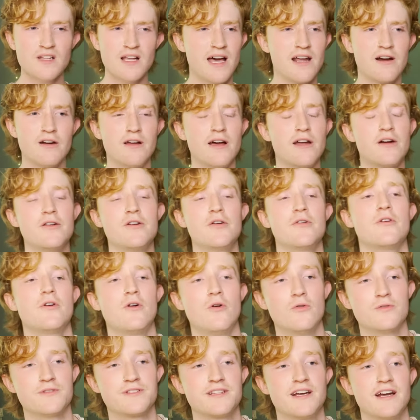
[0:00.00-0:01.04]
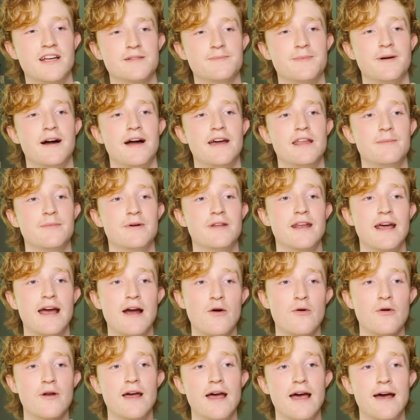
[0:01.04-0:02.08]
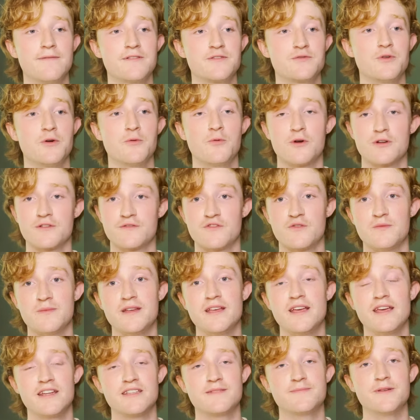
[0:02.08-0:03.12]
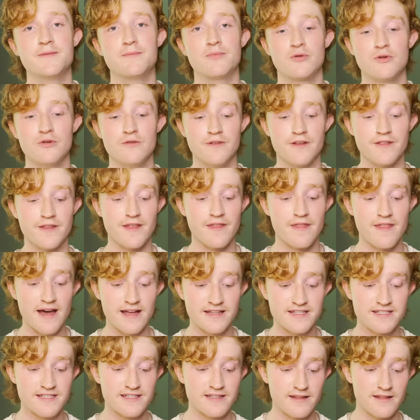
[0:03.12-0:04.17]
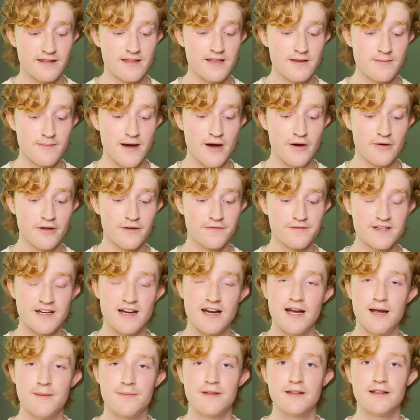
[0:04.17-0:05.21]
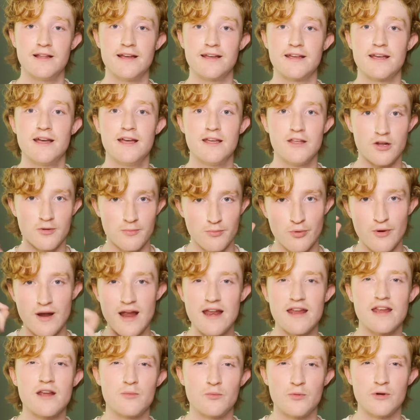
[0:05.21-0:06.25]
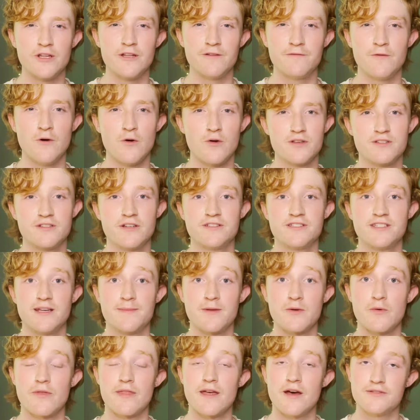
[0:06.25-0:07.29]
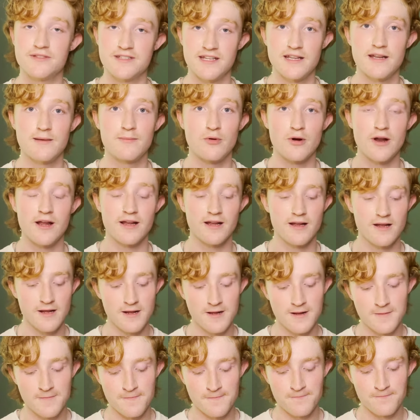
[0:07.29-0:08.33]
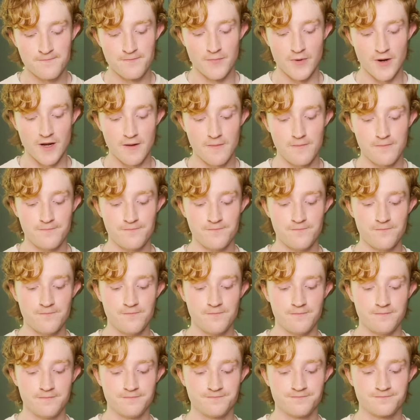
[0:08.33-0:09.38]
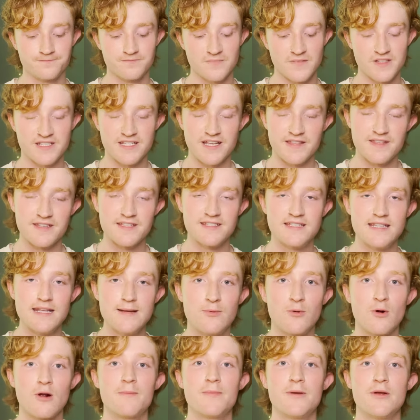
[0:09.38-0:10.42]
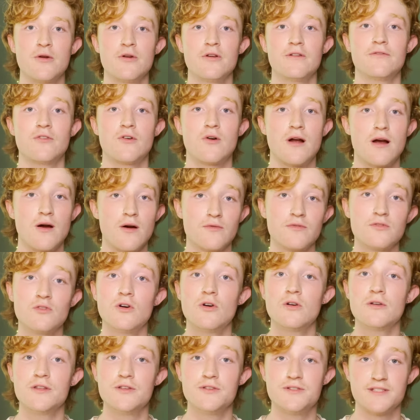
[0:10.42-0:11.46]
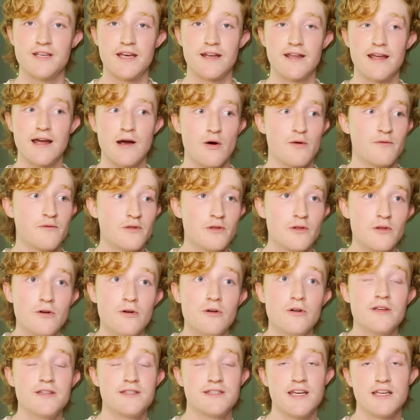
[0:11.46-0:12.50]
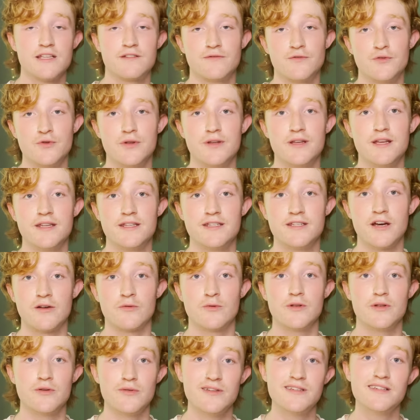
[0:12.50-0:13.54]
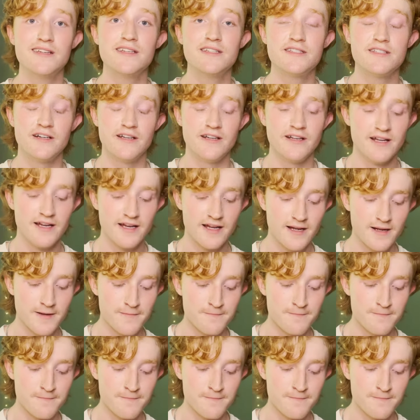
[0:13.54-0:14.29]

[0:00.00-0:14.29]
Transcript: I don't, I don't know the whole science behind it, but an hour and a half is what works for me. And it's been proven that that's the amount of time that like your brain can really focus on something without taking a break. But set this deep work period for however long you set it, however long it takes for you to get done what you need to get done,